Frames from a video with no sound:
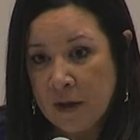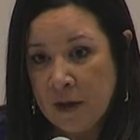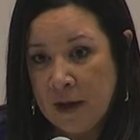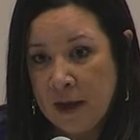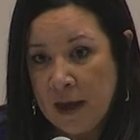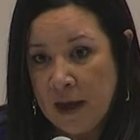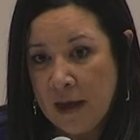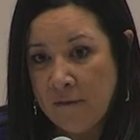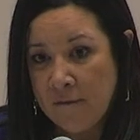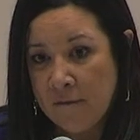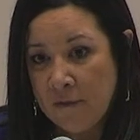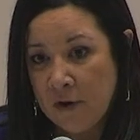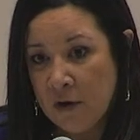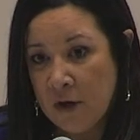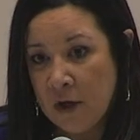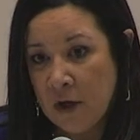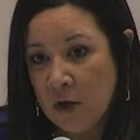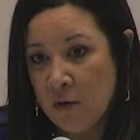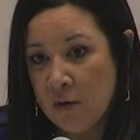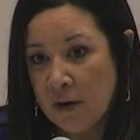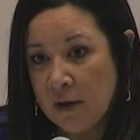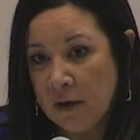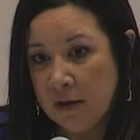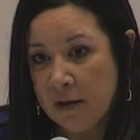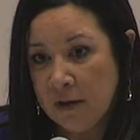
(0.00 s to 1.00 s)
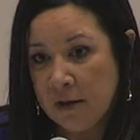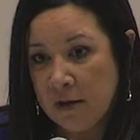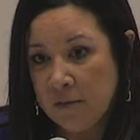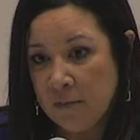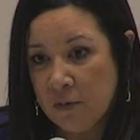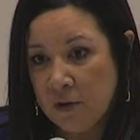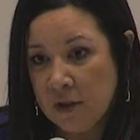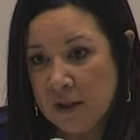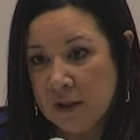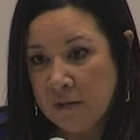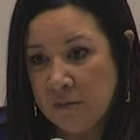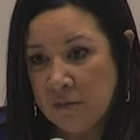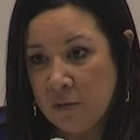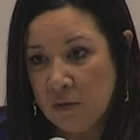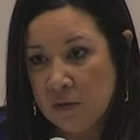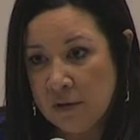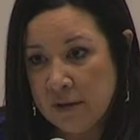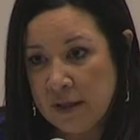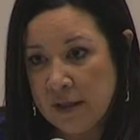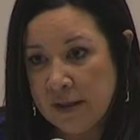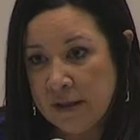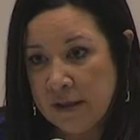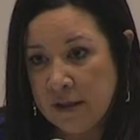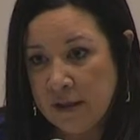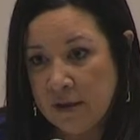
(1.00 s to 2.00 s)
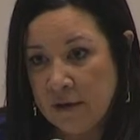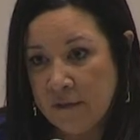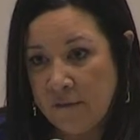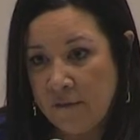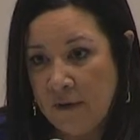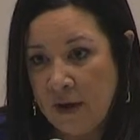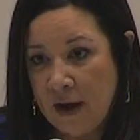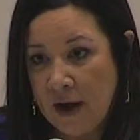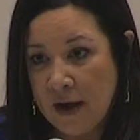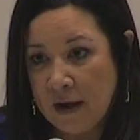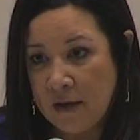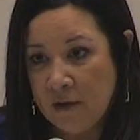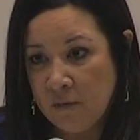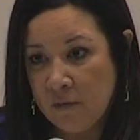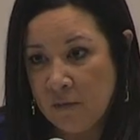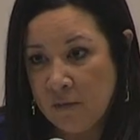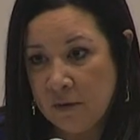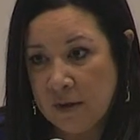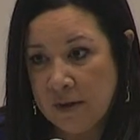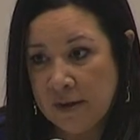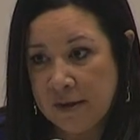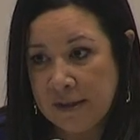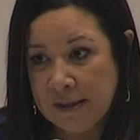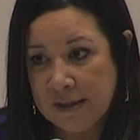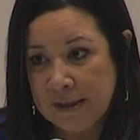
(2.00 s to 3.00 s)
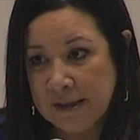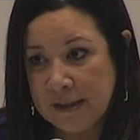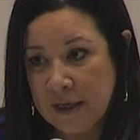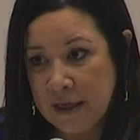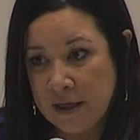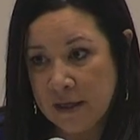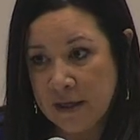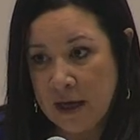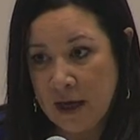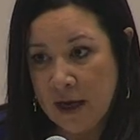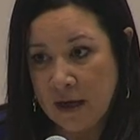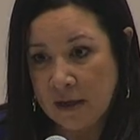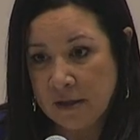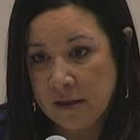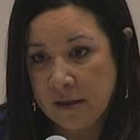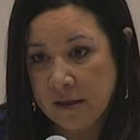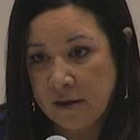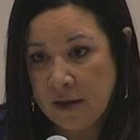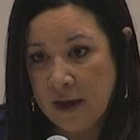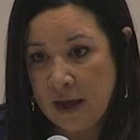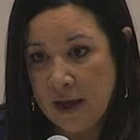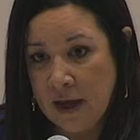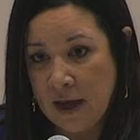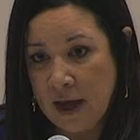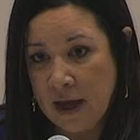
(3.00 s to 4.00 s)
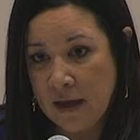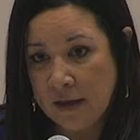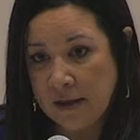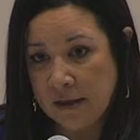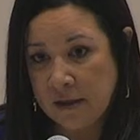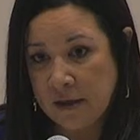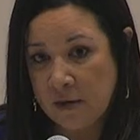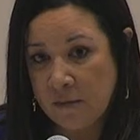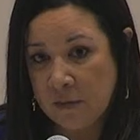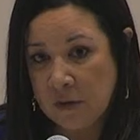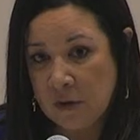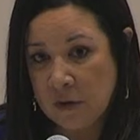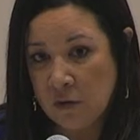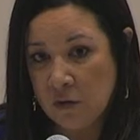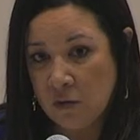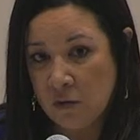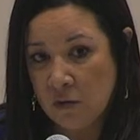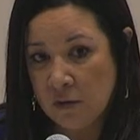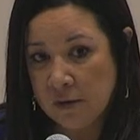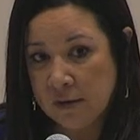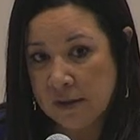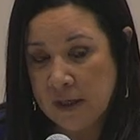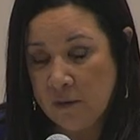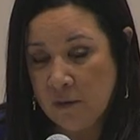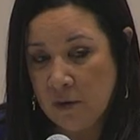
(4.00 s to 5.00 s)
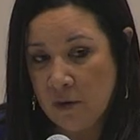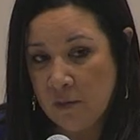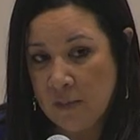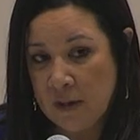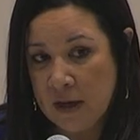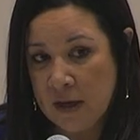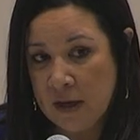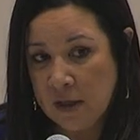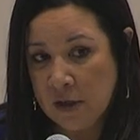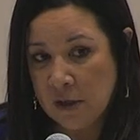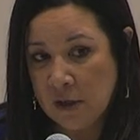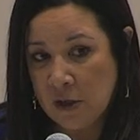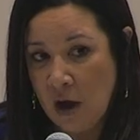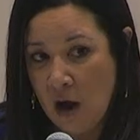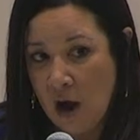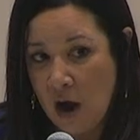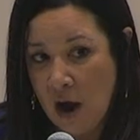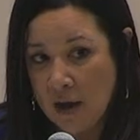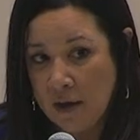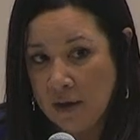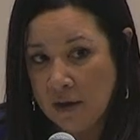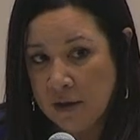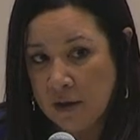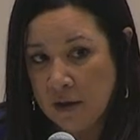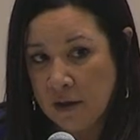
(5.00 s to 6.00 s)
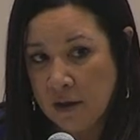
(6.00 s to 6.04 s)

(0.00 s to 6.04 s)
And very quickly, the principals identified the disconnect that at some schools they were being taught